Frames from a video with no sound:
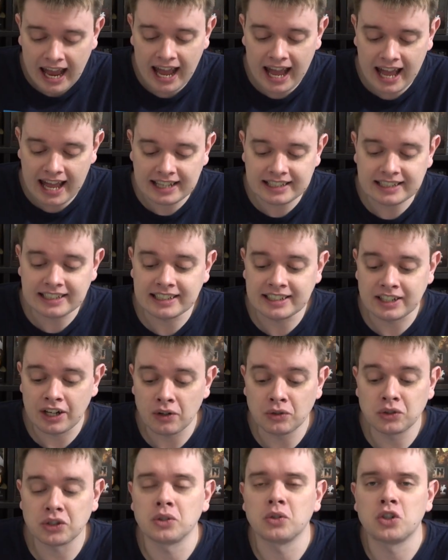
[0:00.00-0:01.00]
and
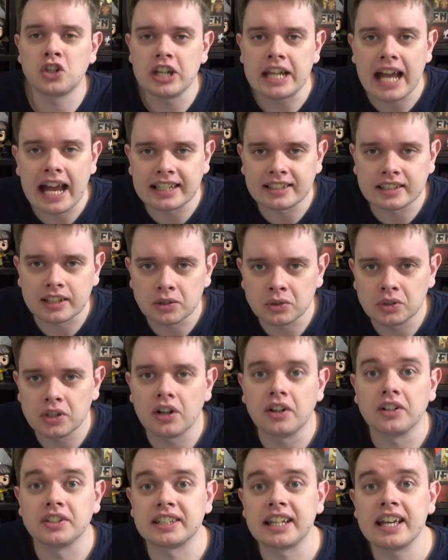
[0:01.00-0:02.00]
you know so she has those
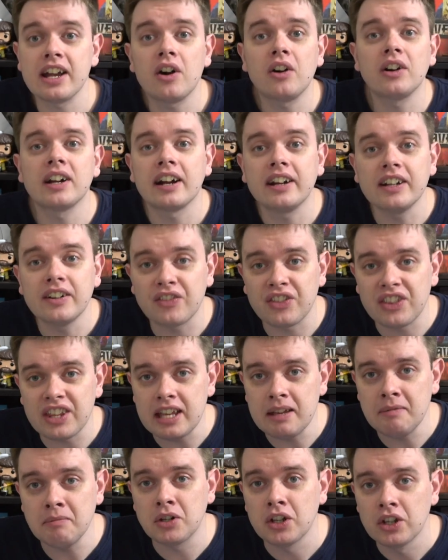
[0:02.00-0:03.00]
cards they are kind of
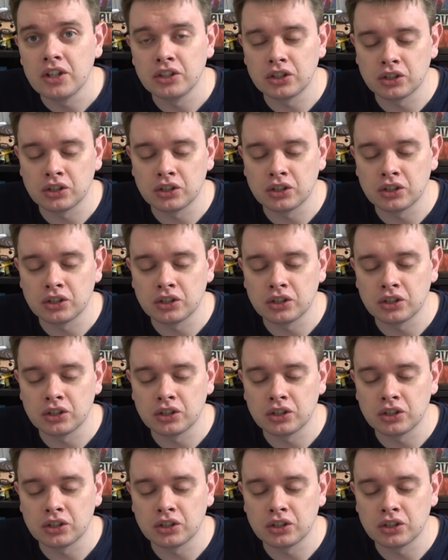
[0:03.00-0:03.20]
themed